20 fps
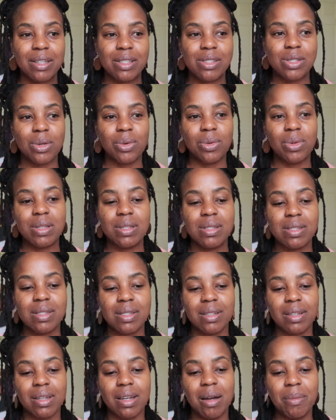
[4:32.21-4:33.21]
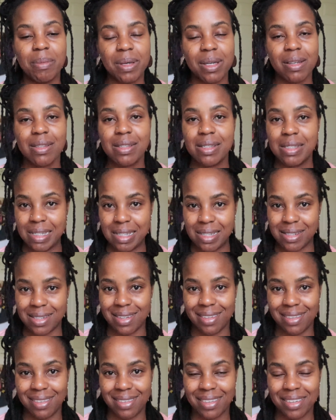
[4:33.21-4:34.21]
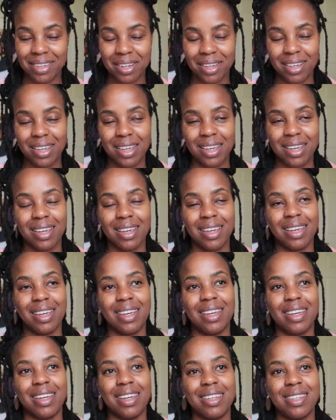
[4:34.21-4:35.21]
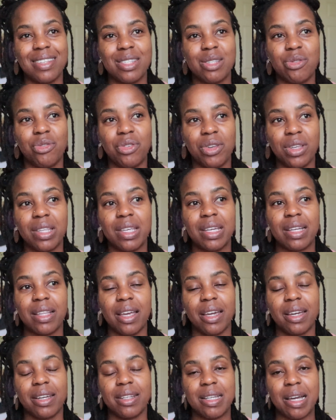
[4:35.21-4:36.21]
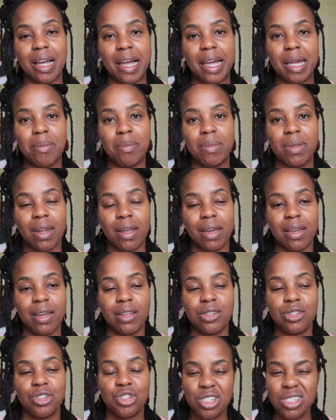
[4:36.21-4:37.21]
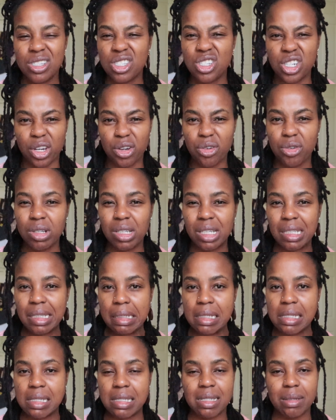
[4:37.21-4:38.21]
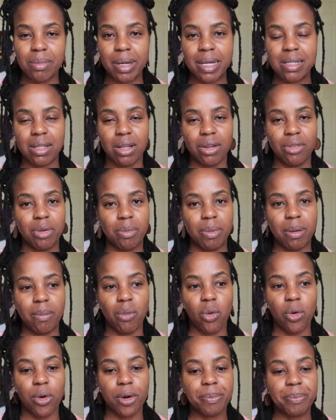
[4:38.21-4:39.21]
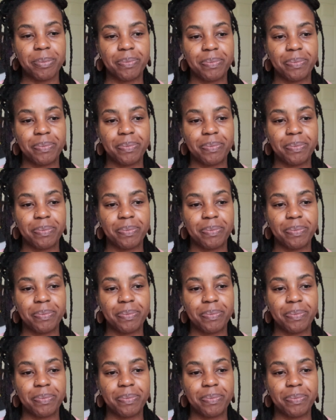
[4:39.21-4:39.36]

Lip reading: So this coming season is feeling like a time that I can just generally listen to myself a bit more.